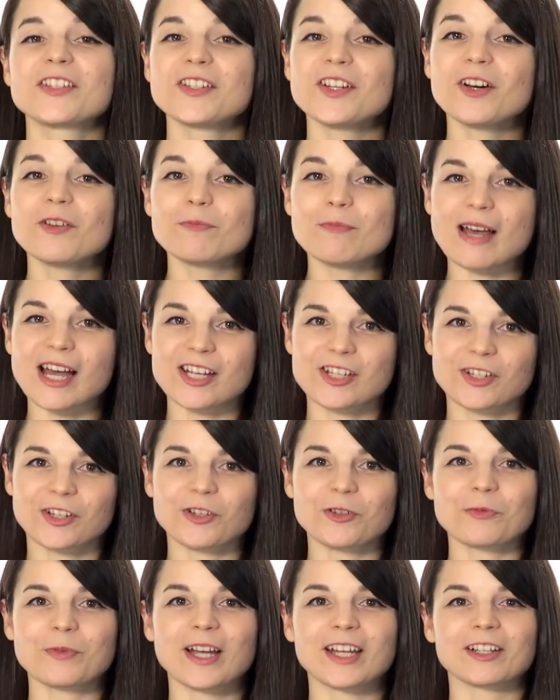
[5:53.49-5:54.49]
no
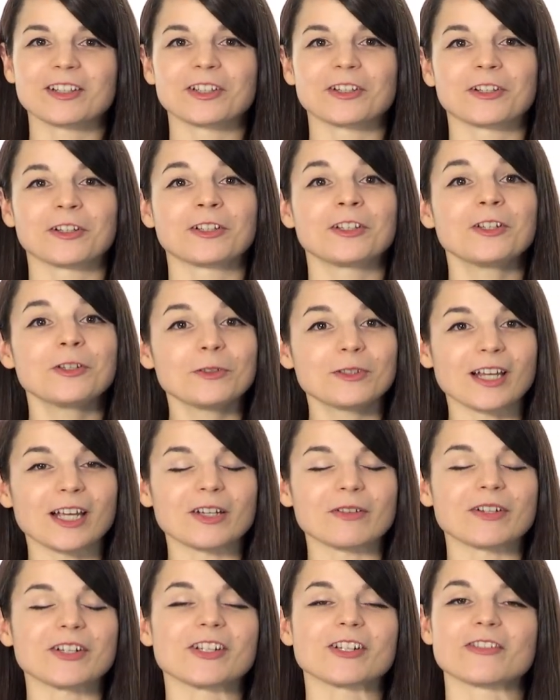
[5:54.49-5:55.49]
magical way to learn a new
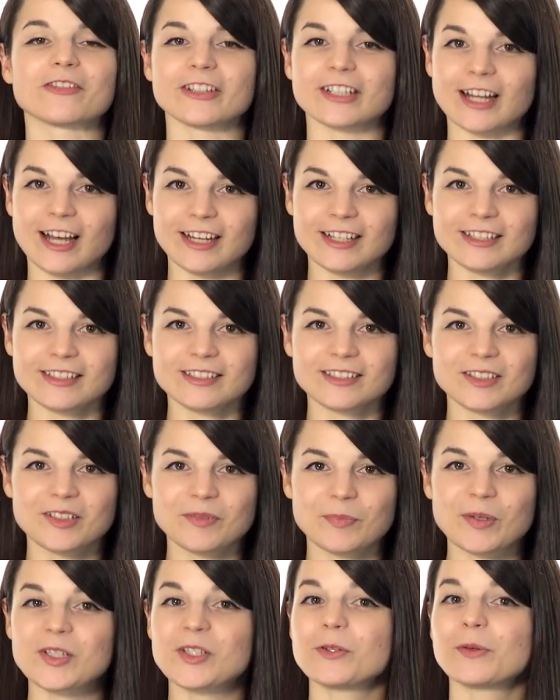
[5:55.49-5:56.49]
language overnight,
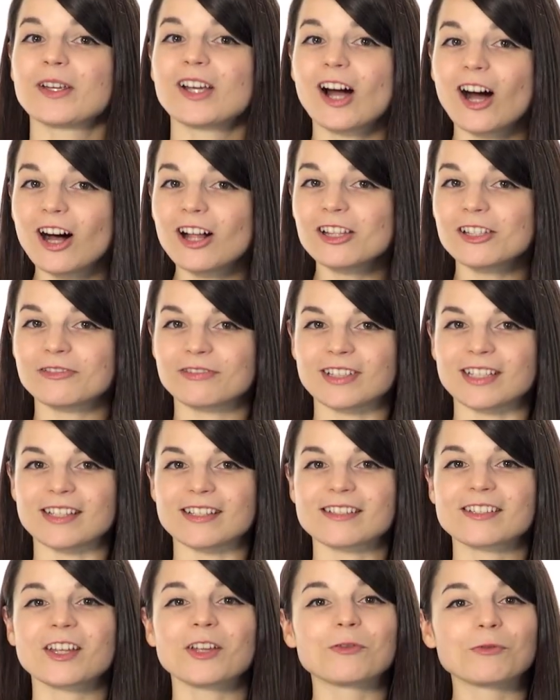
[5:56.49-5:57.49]
but doing all of
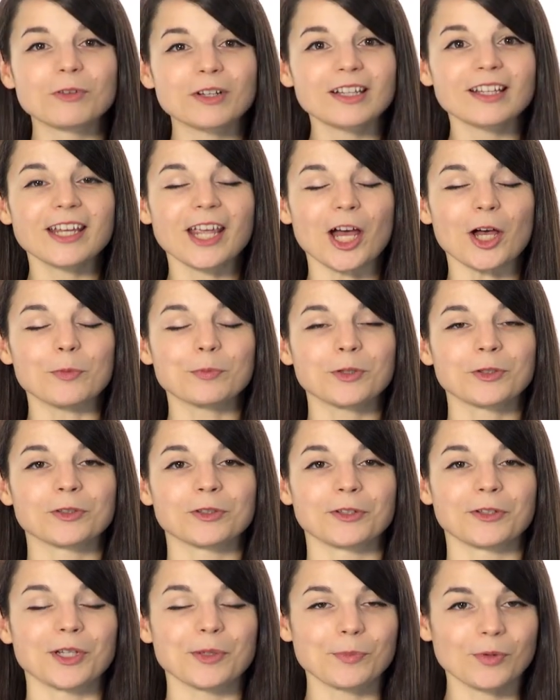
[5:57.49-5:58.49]
these can really help your
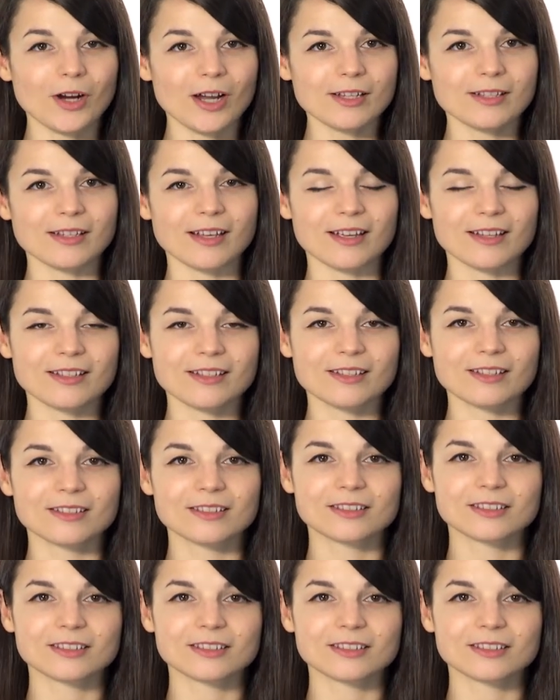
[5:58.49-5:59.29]
learning process.